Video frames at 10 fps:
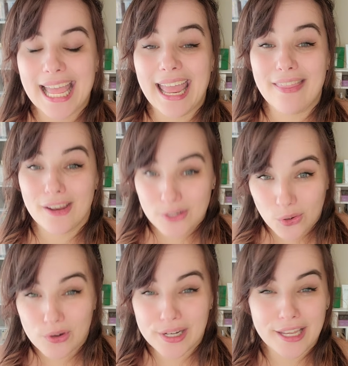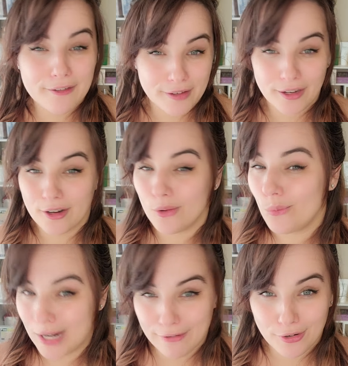and then a toy, finger,
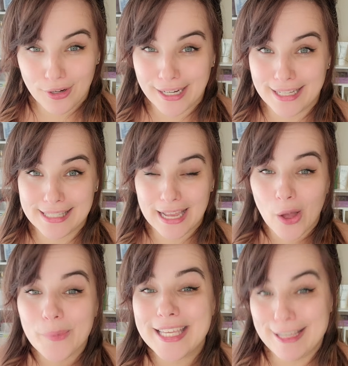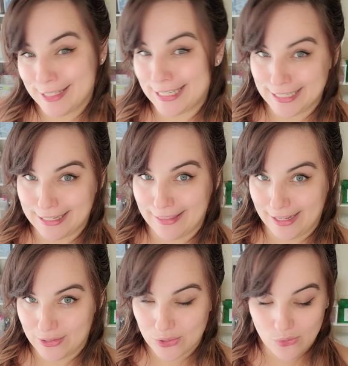whatever it is to help ease into
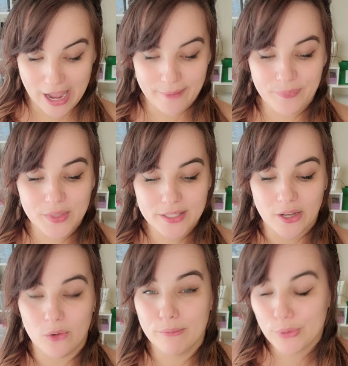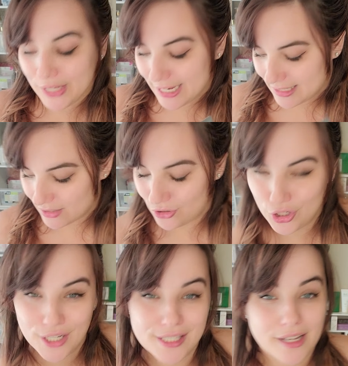things, okay? So Booty Ease is
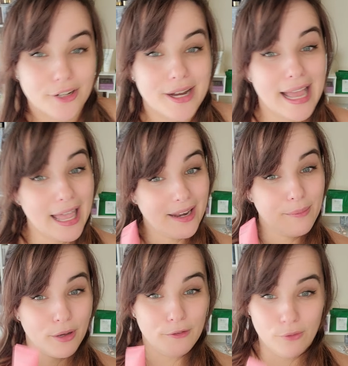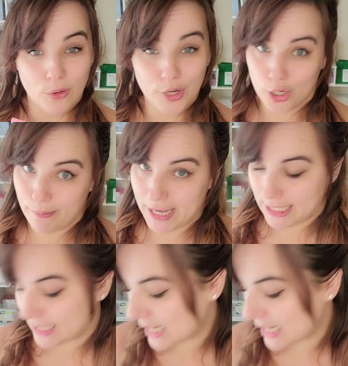just like great head, but for your butt.